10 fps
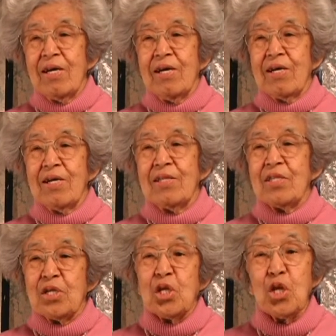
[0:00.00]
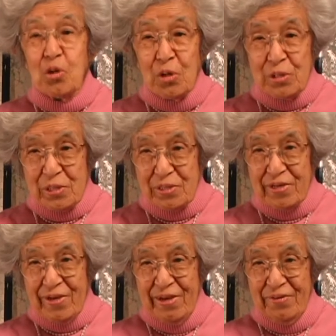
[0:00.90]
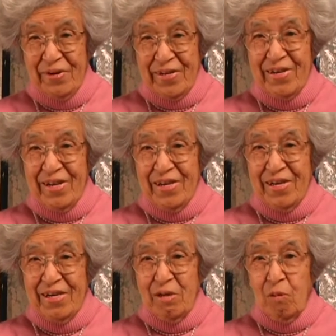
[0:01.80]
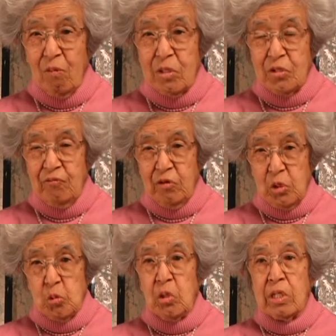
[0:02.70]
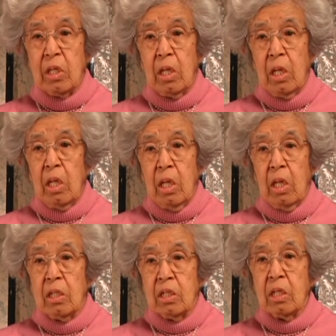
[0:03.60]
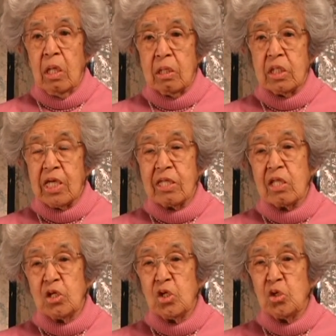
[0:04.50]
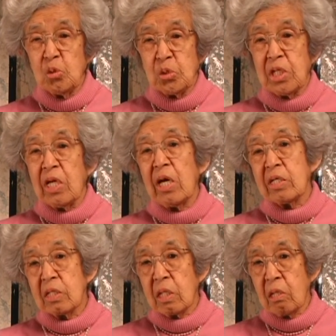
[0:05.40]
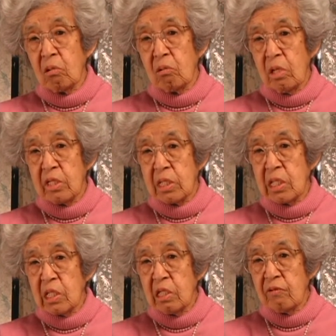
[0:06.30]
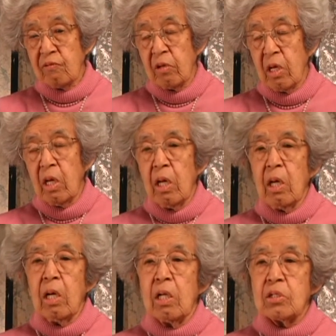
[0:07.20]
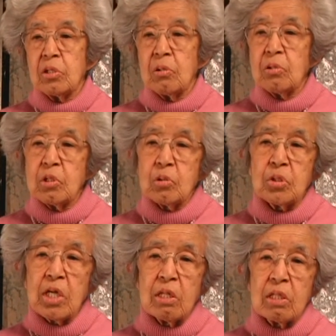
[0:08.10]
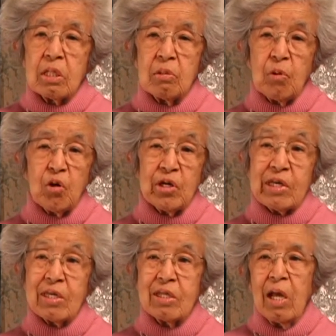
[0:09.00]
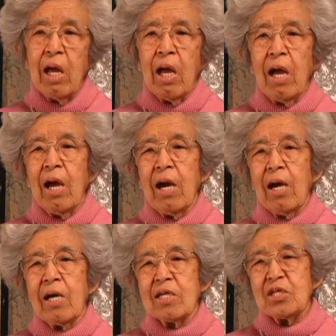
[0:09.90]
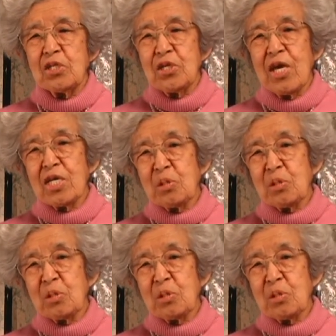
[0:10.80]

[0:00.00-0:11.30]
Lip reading: newest one, was the first one to get the news that I had to go, I had to leave. So this was Saturday morning, and she asked me if